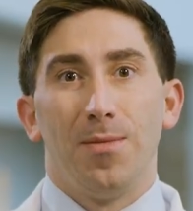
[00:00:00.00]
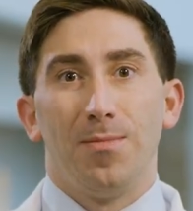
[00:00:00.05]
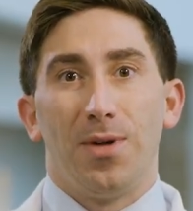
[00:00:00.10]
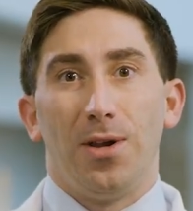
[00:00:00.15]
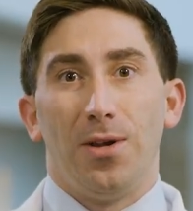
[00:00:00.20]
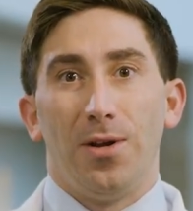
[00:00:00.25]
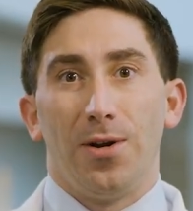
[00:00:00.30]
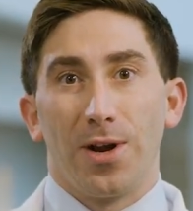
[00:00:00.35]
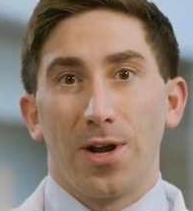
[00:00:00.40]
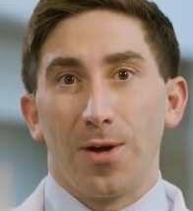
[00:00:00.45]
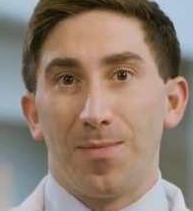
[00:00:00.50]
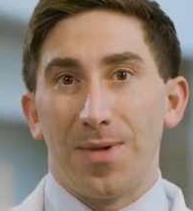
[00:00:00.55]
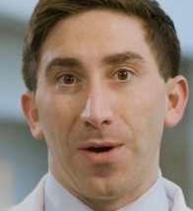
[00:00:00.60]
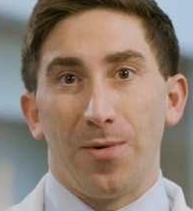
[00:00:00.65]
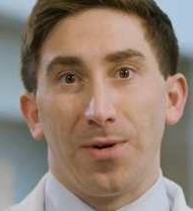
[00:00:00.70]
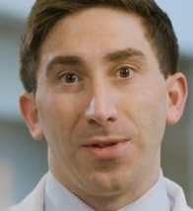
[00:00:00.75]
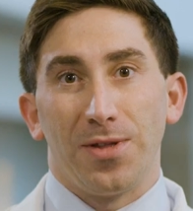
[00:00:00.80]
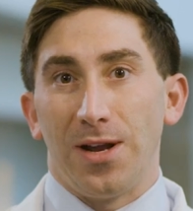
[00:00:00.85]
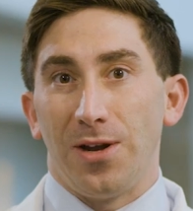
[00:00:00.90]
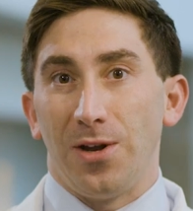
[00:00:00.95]
but learning about
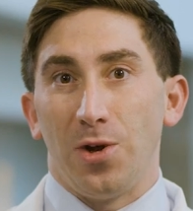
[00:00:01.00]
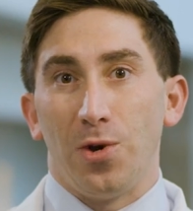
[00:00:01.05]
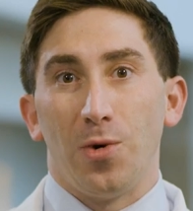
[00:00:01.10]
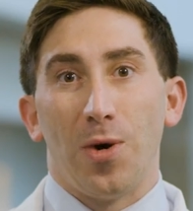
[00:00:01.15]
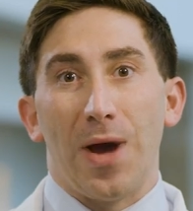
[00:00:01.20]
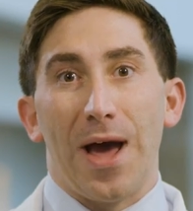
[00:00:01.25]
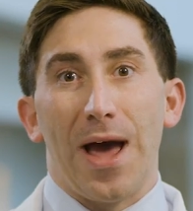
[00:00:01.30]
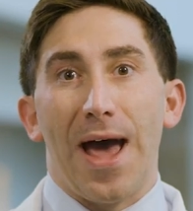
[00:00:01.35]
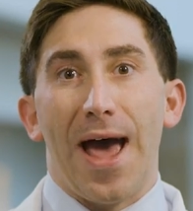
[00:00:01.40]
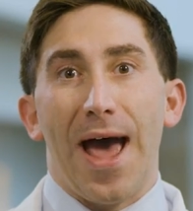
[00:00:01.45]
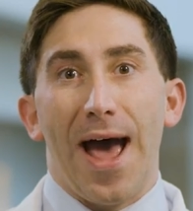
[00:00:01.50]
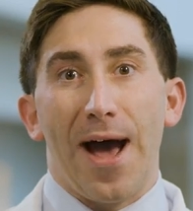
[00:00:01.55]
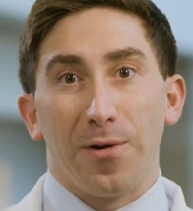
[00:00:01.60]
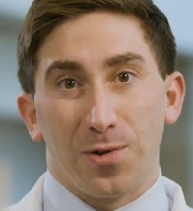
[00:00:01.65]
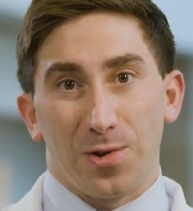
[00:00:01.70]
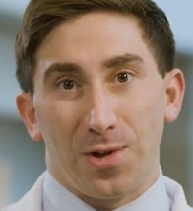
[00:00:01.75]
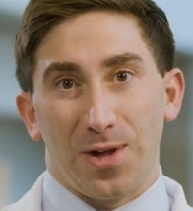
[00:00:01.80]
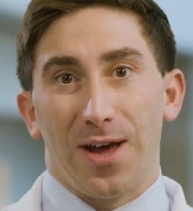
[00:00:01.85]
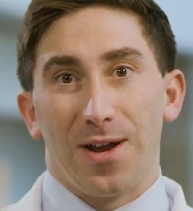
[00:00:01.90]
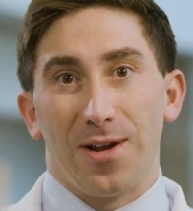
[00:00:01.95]
what they do
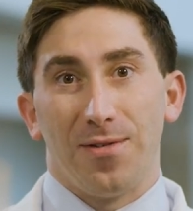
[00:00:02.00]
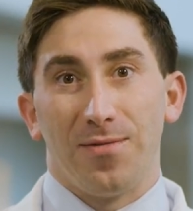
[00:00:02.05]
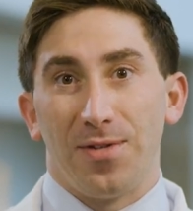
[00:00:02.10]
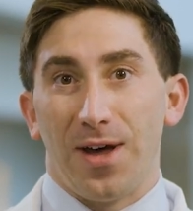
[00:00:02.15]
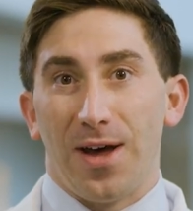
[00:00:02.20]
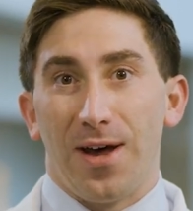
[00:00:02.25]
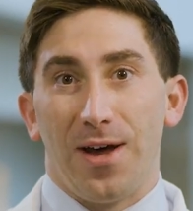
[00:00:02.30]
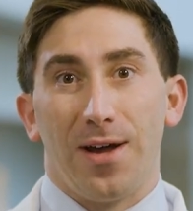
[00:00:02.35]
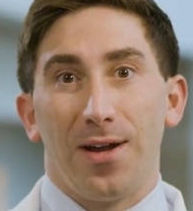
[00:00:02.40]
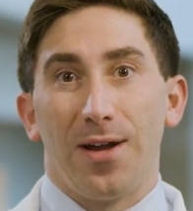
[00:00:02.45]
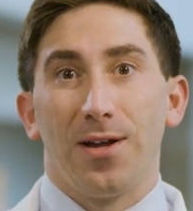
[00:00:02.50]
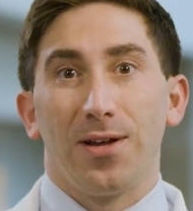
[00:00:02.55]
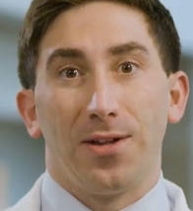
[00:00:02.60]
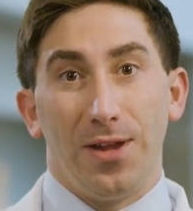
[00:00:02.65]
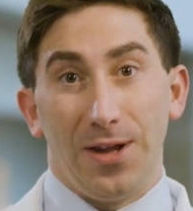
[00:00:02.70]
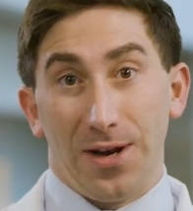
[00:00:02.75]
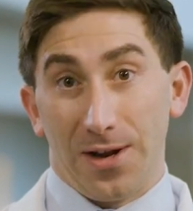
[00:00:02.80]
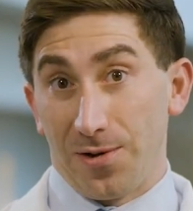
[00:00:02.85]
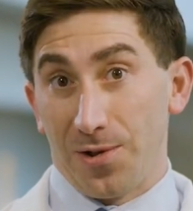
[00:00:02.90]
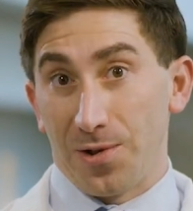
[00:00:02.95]
outside of the
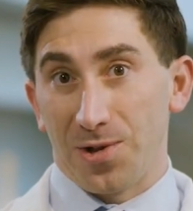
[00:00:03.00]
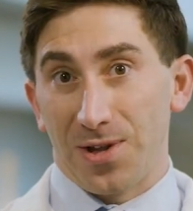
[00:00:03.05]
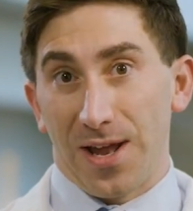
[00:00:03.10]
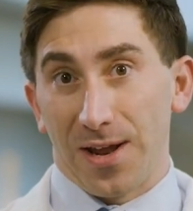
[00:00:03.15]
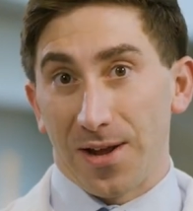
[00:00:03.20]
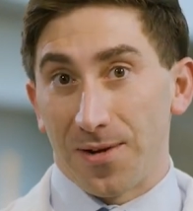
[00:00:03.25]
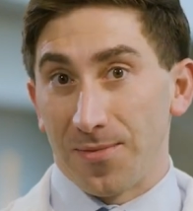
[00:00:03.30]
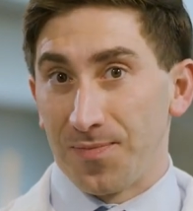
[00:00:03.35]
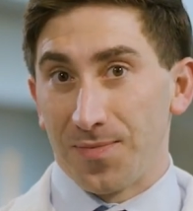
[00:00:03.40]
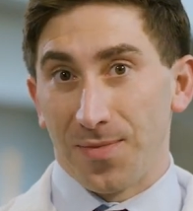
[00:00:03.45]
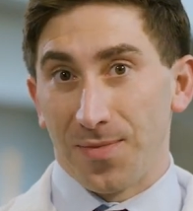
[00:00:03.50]
clinical setting,